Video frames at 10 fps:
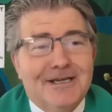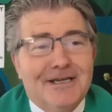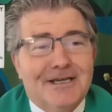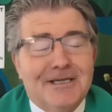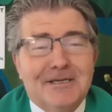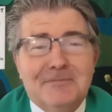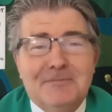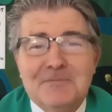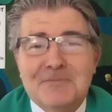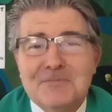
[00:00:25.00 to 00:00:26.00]
Uh,
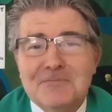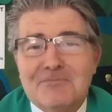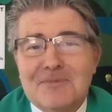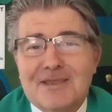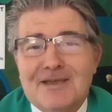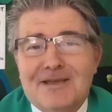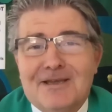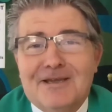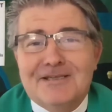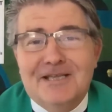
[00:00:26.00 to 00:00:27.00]

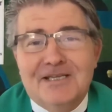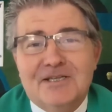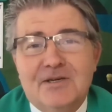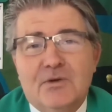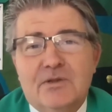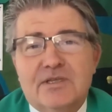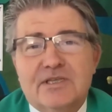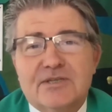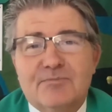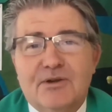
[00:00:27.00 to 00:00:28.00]
it's nice to know that the
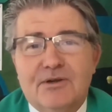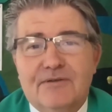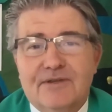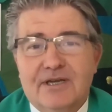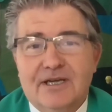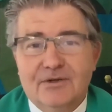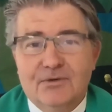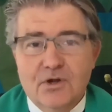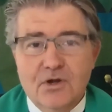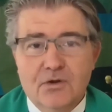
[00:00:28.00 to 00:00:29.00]
Spirit of God
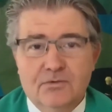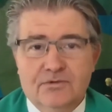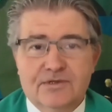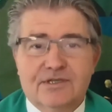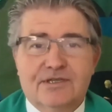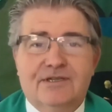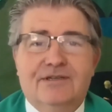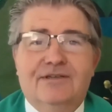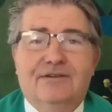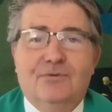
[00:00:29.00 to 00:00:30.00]
groans
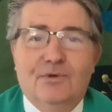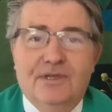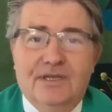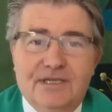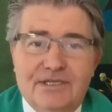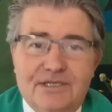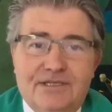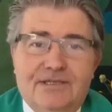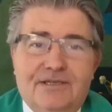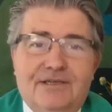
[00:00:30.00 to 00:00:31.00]
with
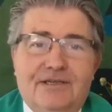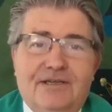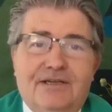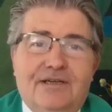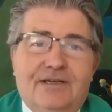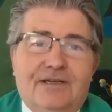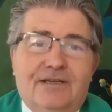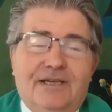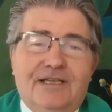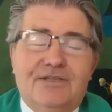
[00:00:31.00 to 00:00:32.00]
us.
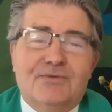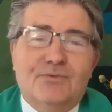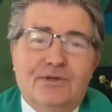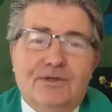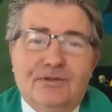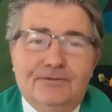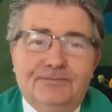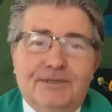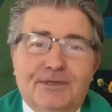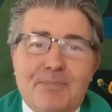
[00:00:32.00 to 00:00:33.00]
That's real
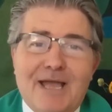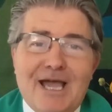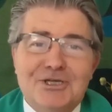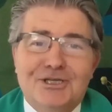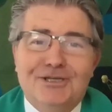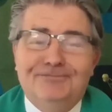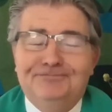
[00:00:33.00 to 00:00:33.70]
compassion.